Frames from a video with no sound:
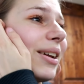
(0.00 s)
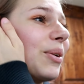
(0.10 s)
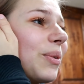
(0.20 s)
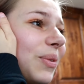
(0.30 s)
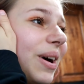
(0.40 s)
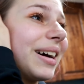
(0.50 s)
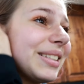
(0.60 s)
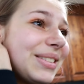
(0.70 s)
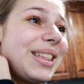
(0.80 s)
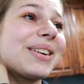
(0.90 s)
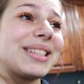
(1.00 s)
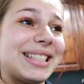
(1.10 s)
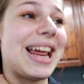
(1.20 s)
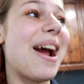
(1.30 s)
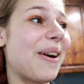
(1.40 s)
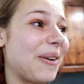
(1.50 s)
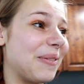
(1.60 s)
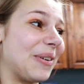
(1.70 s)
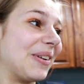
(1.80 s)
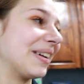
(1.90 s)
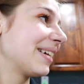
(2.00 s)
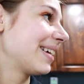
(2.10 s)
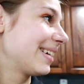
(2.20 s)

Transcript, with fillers: I don't want to. That was terrible.